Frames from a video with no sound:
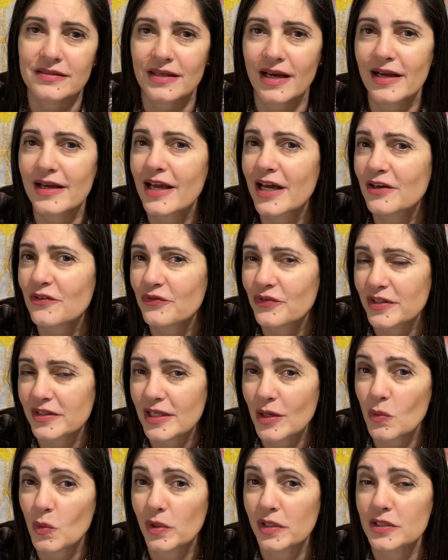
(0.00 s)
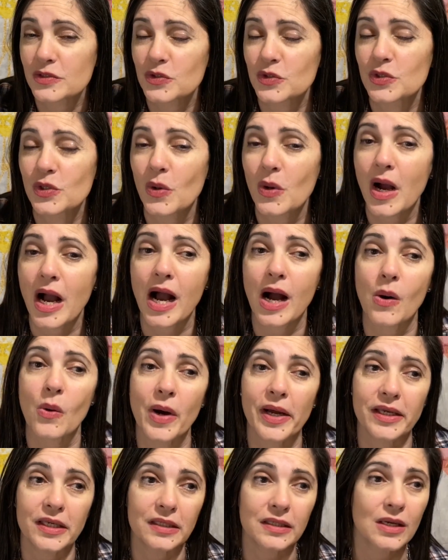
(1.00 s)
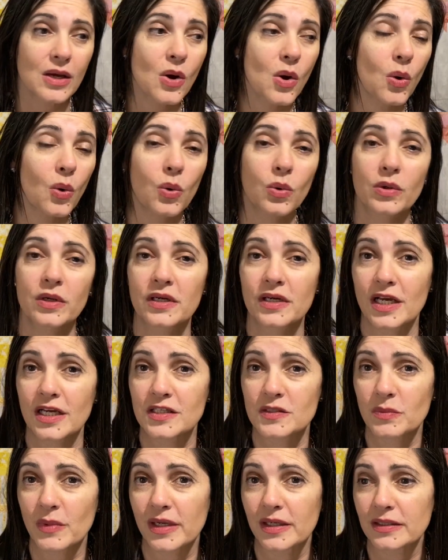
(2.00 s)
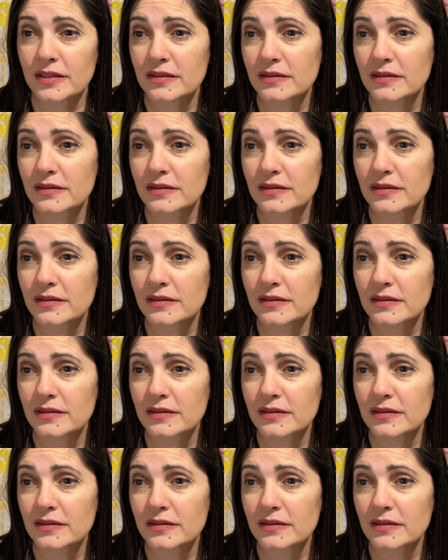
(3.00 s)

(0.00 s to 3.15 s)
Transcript: I had a friend that wanted to know how I organize my